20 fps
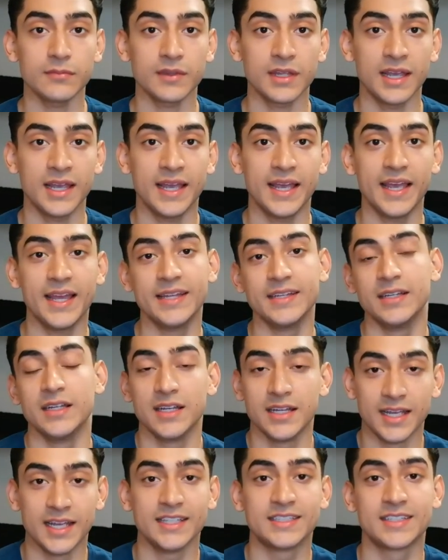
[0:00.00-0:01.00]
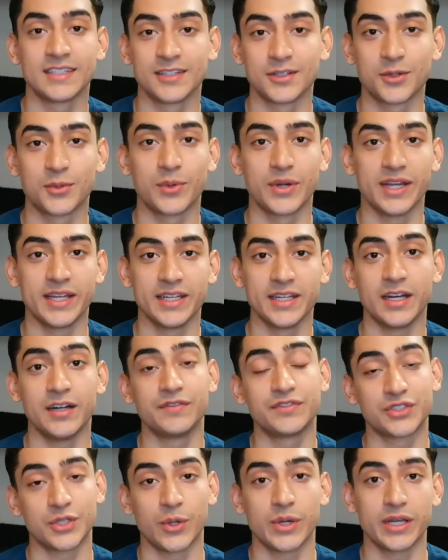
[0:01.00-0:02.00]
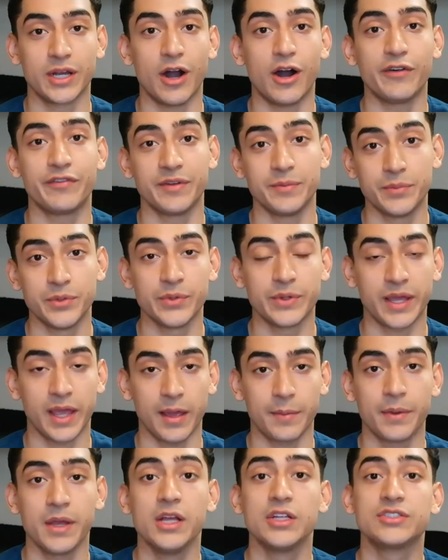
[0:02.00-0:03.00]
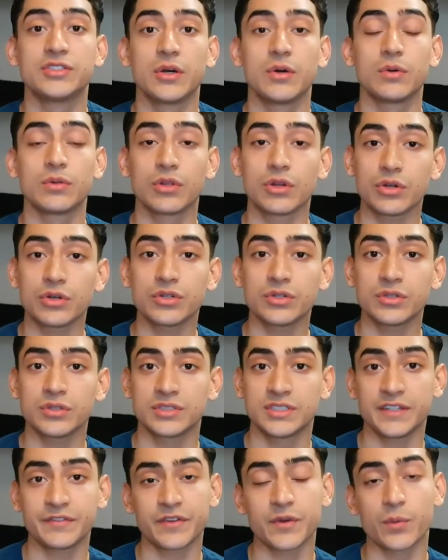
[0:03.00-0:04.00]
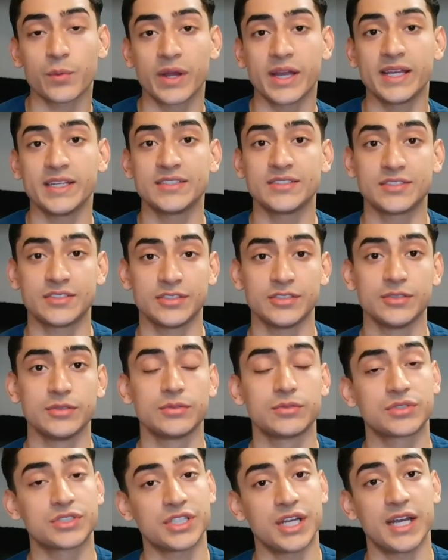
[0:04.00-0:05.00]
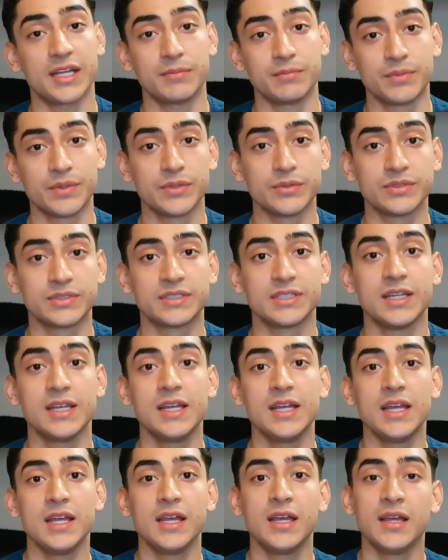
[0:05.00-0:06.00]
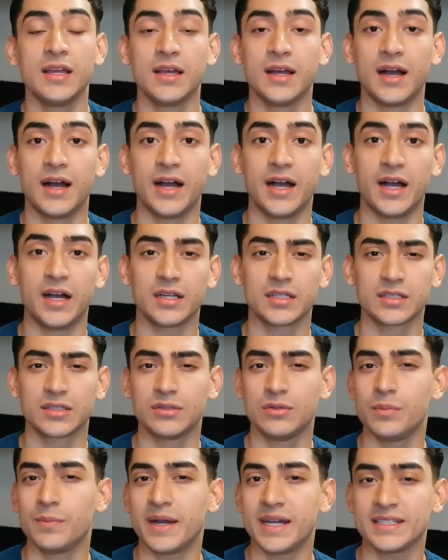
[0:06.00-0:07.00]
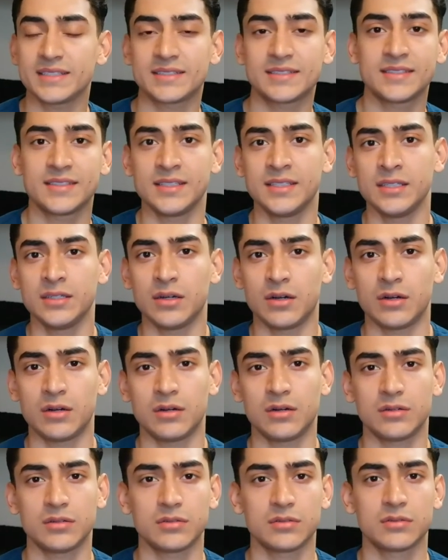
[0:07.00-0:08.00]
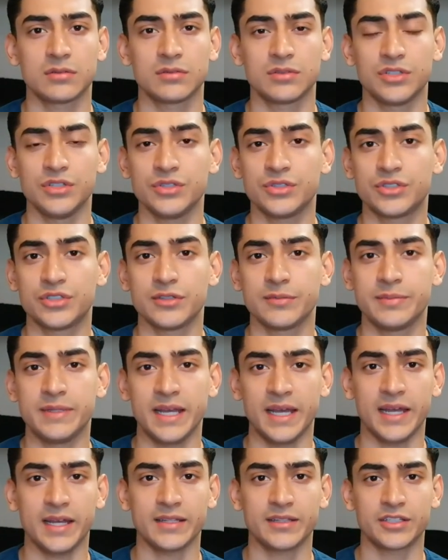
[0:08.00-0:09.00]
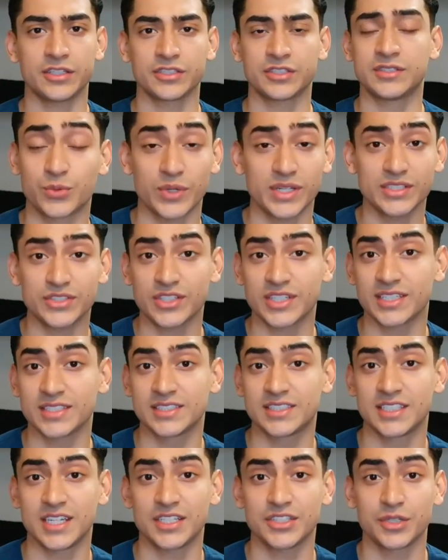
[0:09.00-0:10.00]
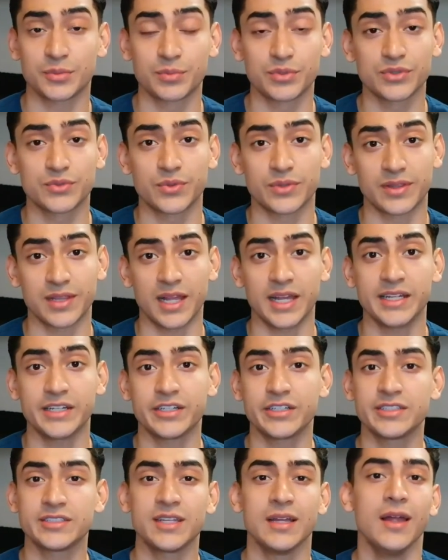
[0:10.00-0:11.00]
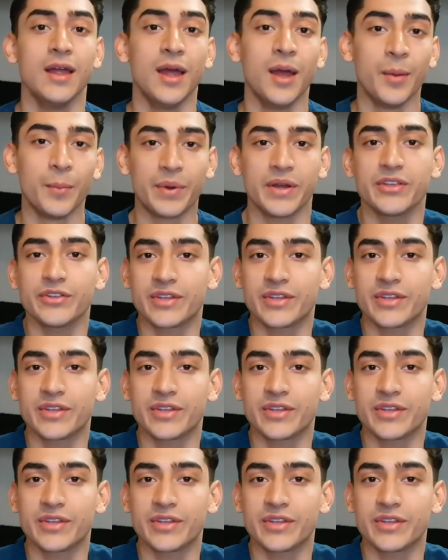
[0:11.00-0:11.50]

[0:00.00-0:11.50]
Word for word: and it's a little way of showing off in boot camp. So learn different ways to shine boots. Uh, you might see on YouTube that there's ways you can shine your boots with lighters, but